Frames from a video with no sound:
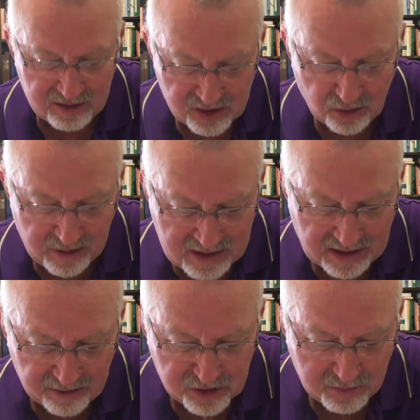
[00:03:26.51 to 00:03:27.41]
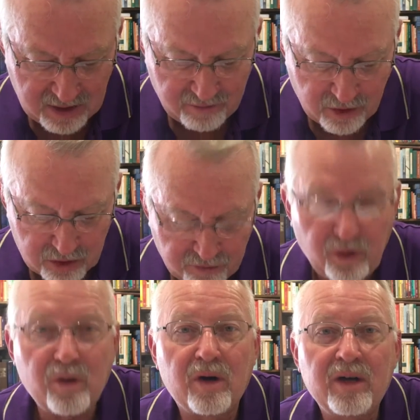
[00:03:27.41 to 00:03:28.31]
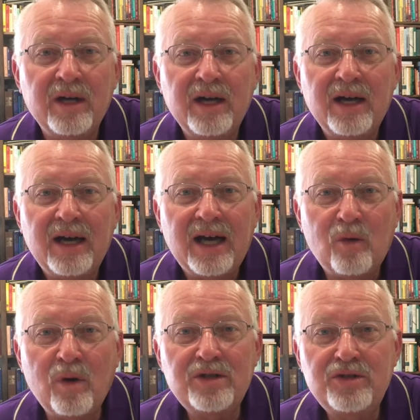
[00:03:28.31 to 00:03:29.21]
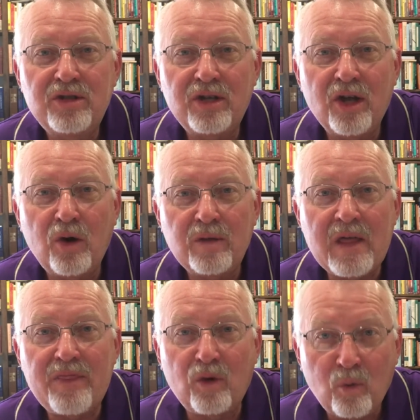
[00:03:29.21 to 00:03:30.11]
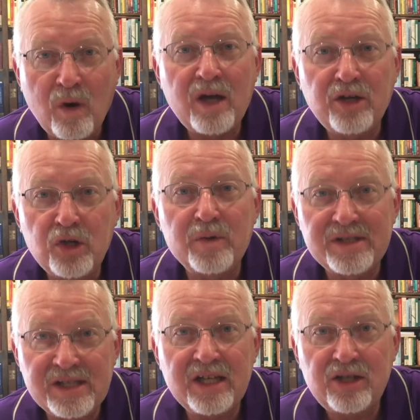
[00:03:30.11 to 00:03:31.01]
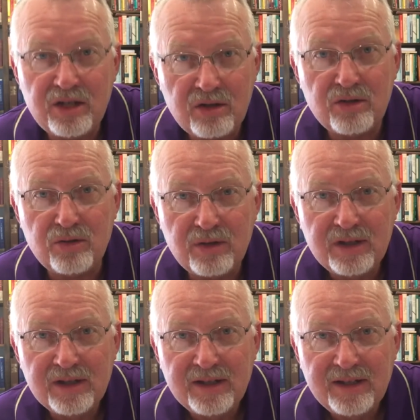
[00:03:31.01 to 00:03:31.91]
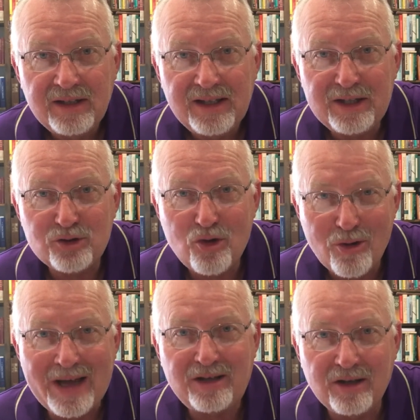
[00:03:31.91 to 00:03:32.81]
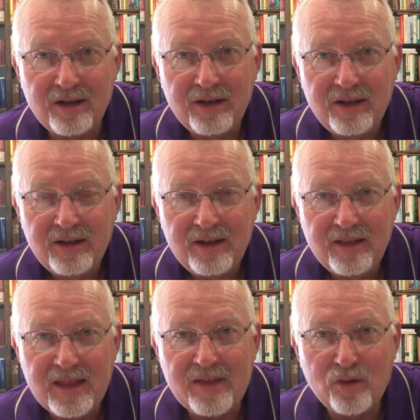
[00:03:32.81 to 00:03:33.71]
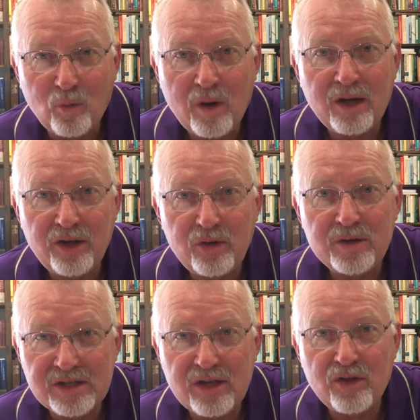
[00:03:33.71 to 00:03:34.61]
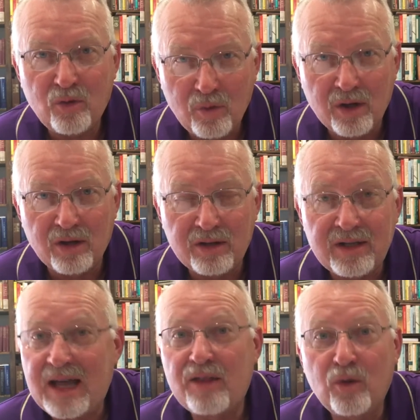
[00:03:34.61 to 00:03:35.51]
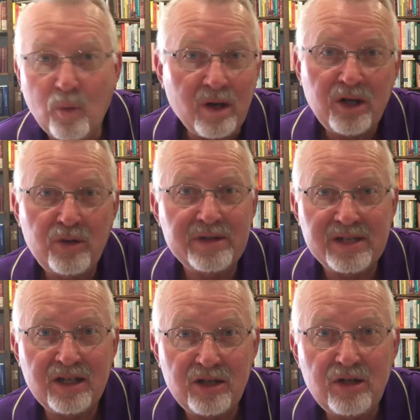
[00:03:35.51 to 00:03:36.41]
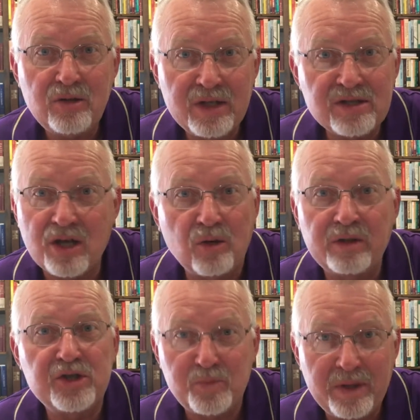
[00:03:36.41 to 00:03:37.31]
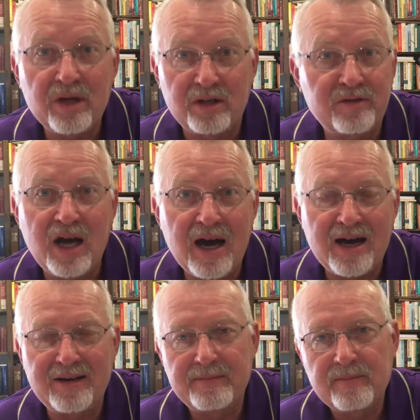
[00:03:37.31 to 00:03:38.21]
And so he tells them in verse 4, I want you to know that the one who is in you is greater than the one who is in the world. Now, the one who is in you is the Holy Spirit of God.